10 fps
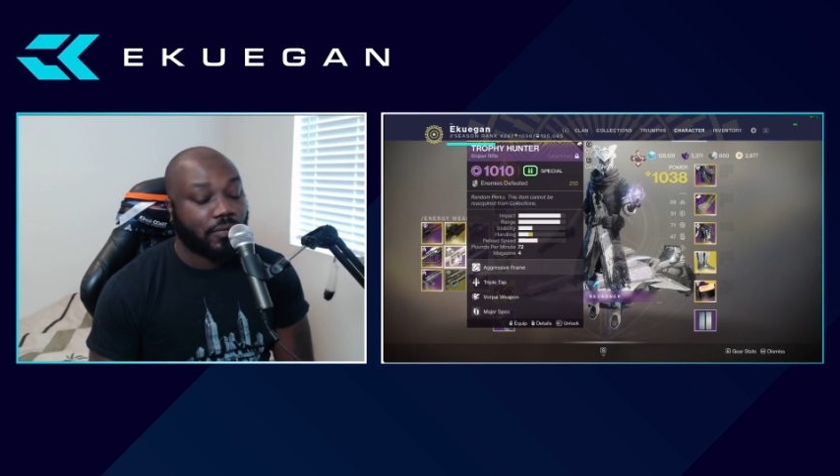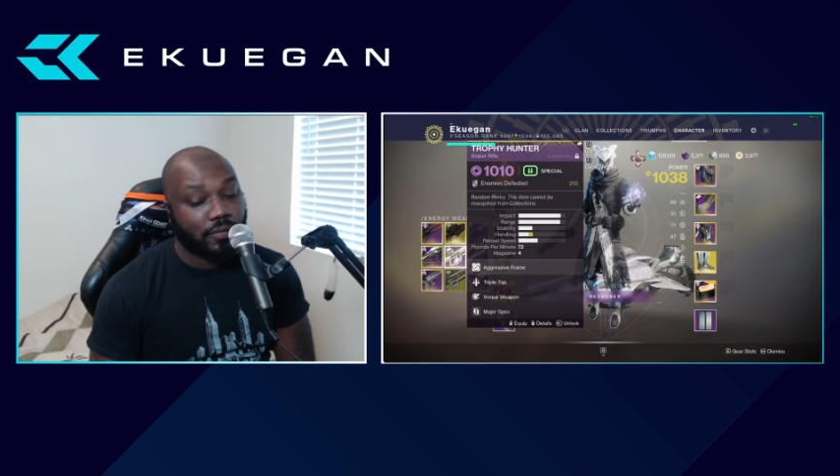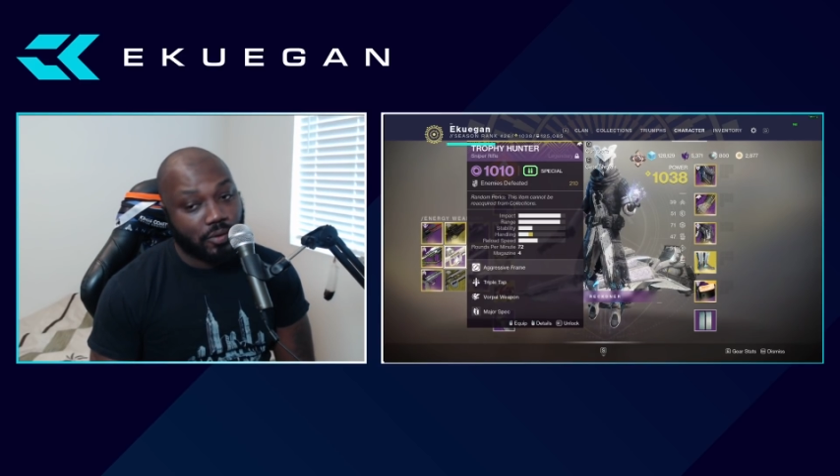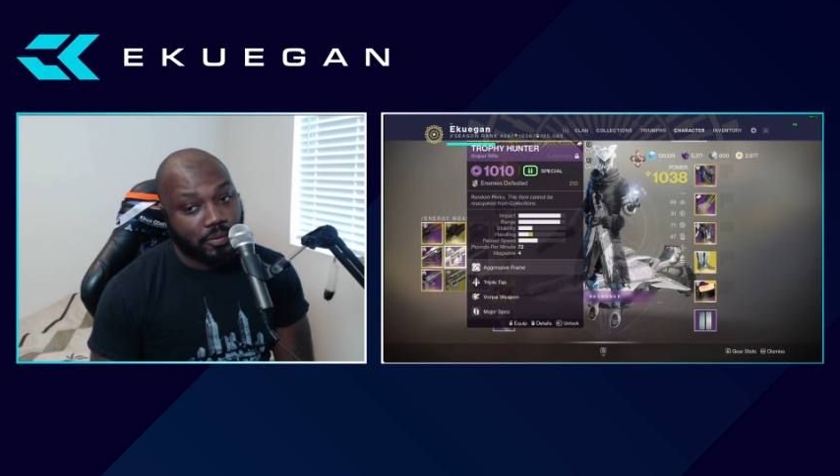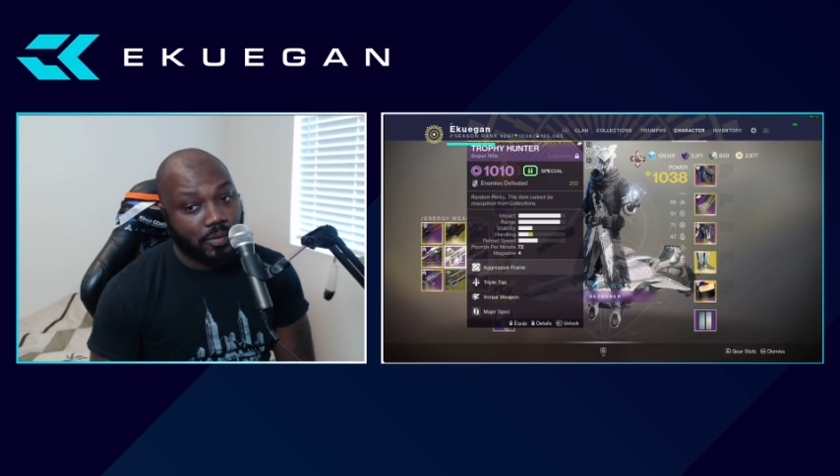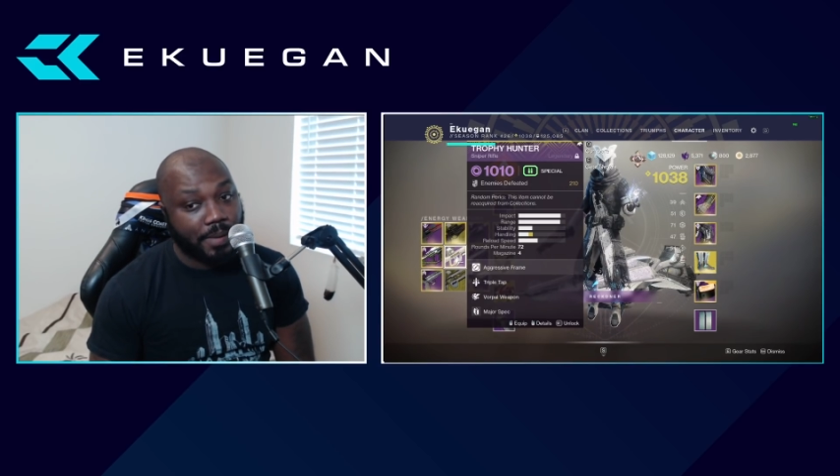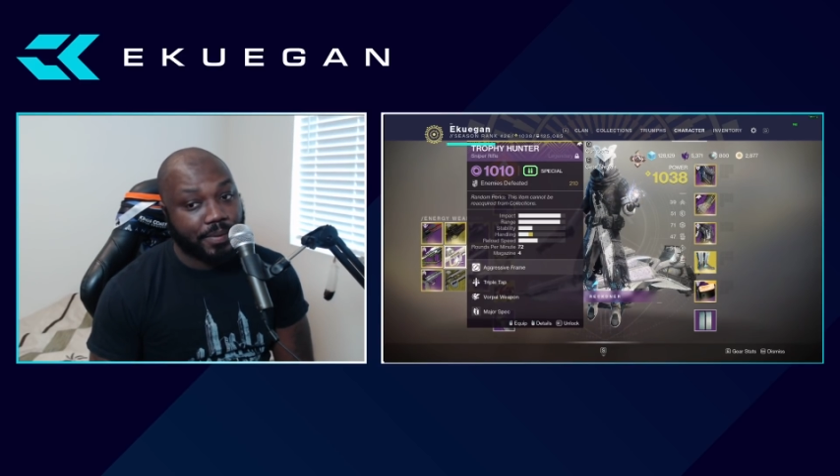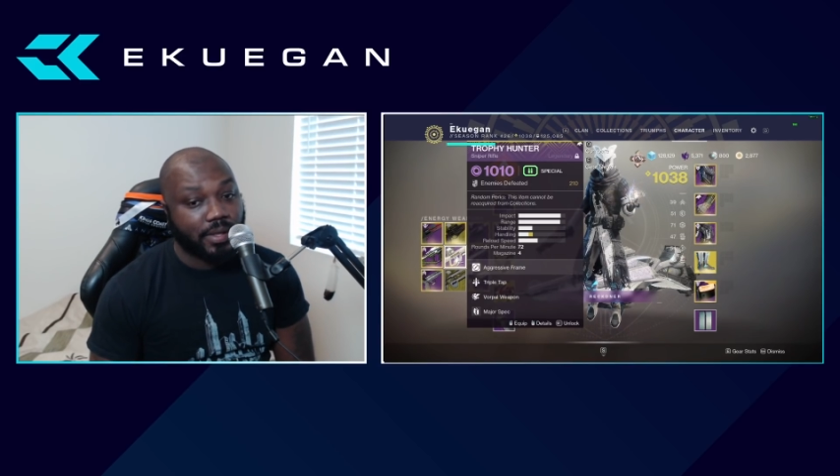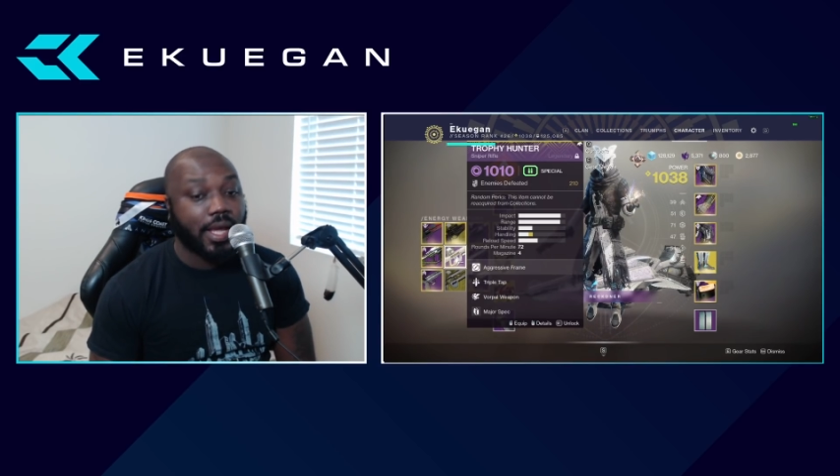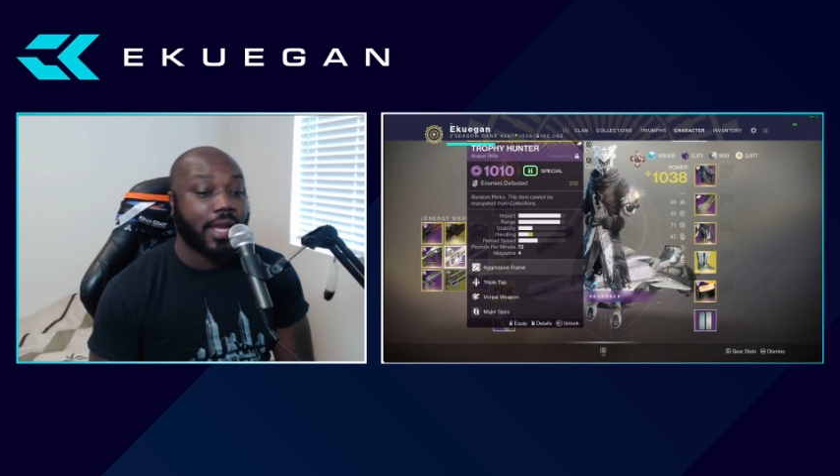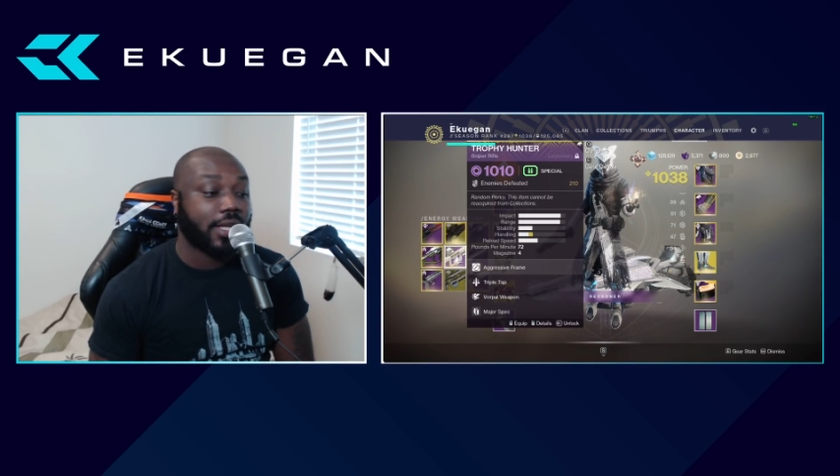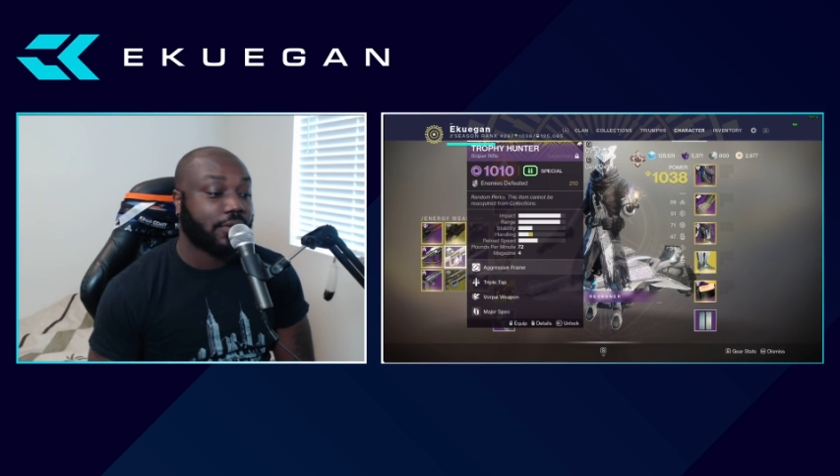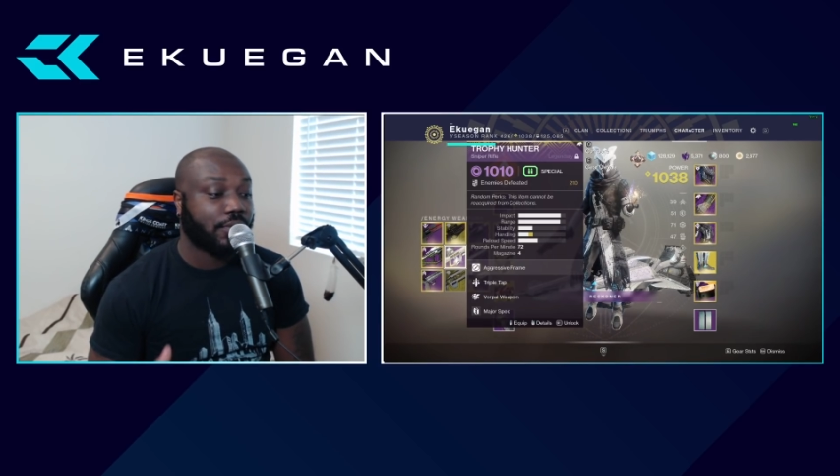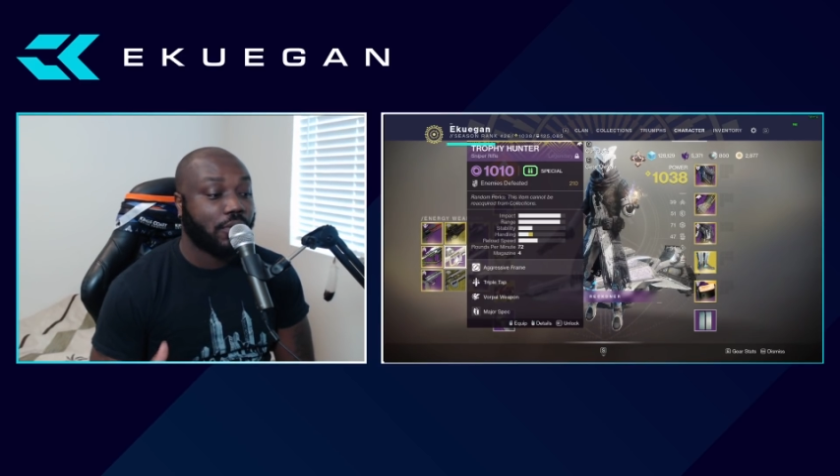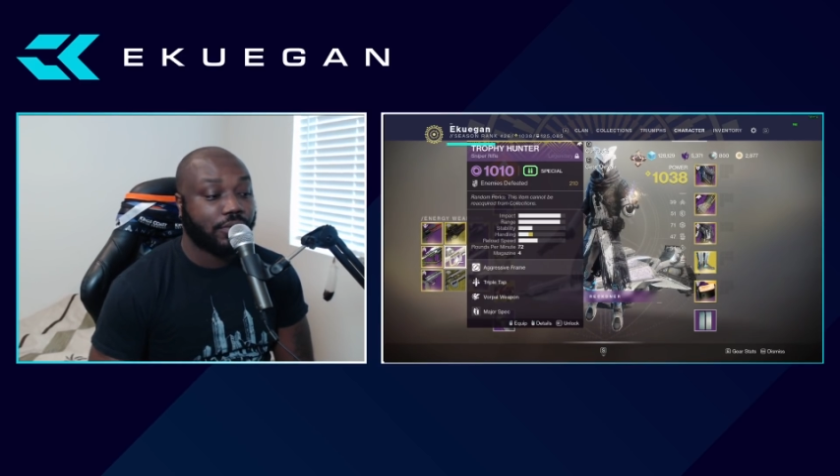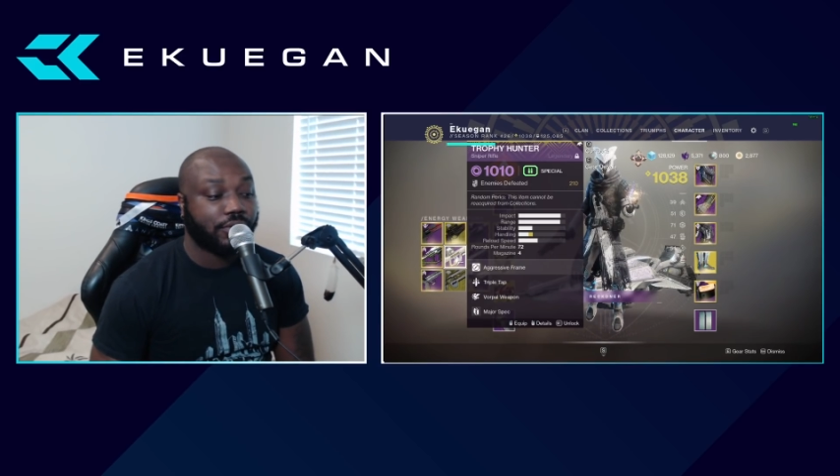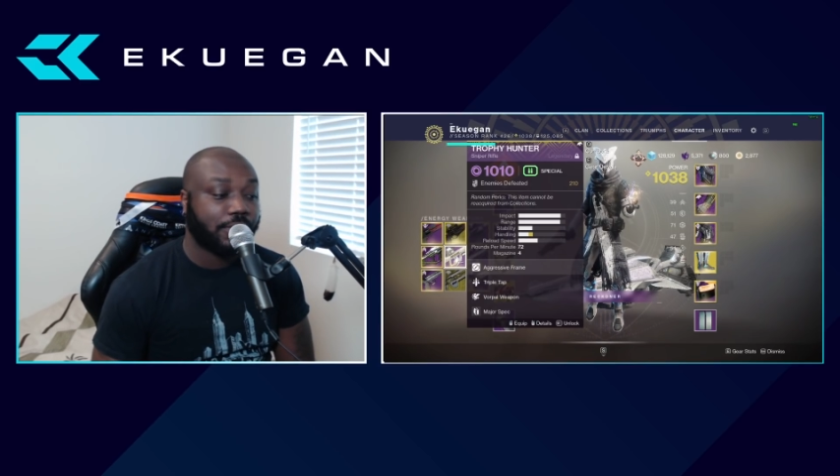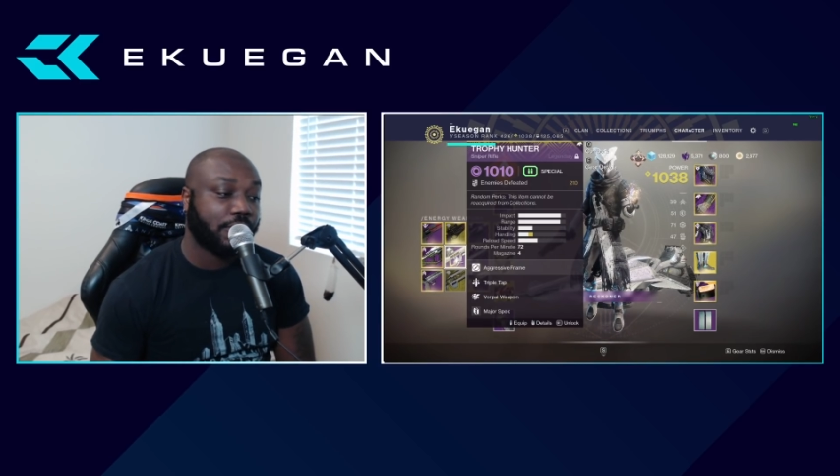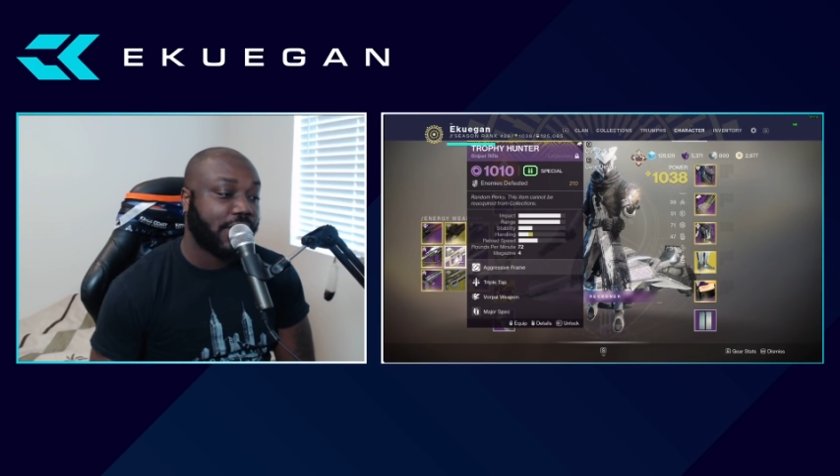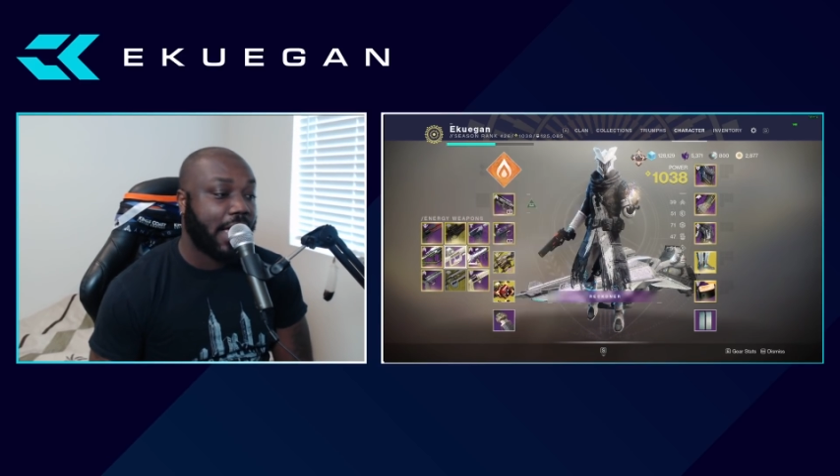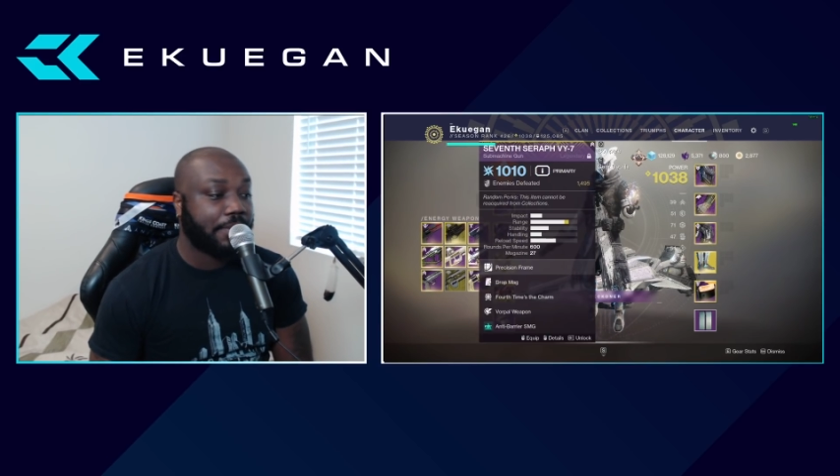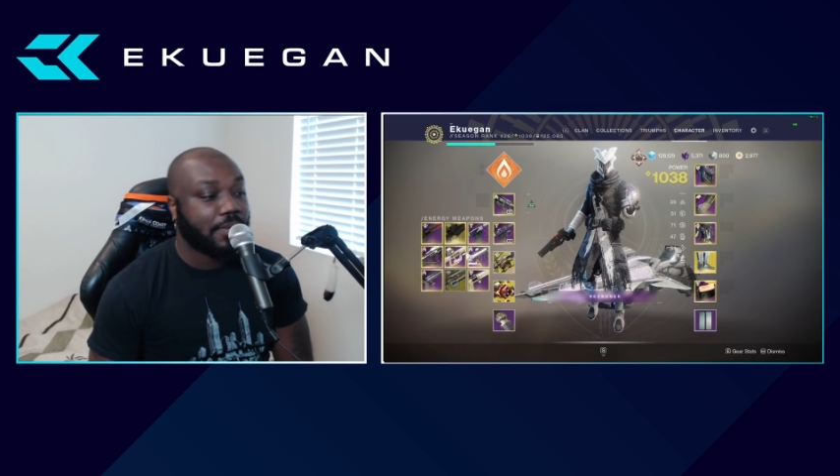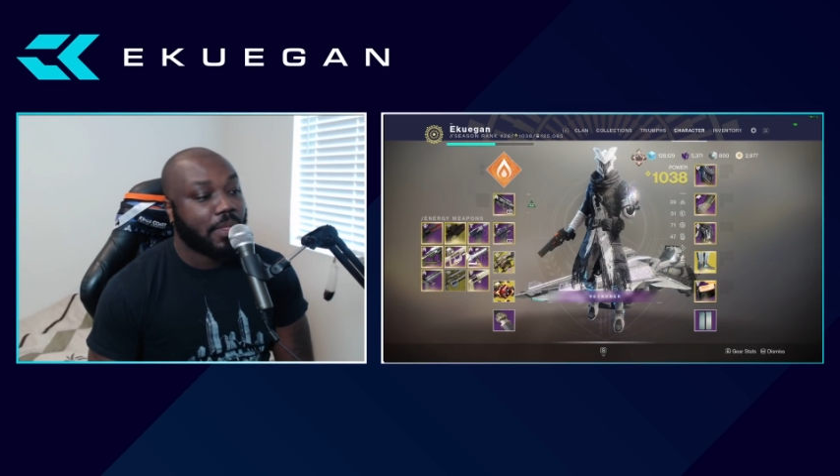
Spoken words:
Vorpal Weapon, and it can roll with triple tap.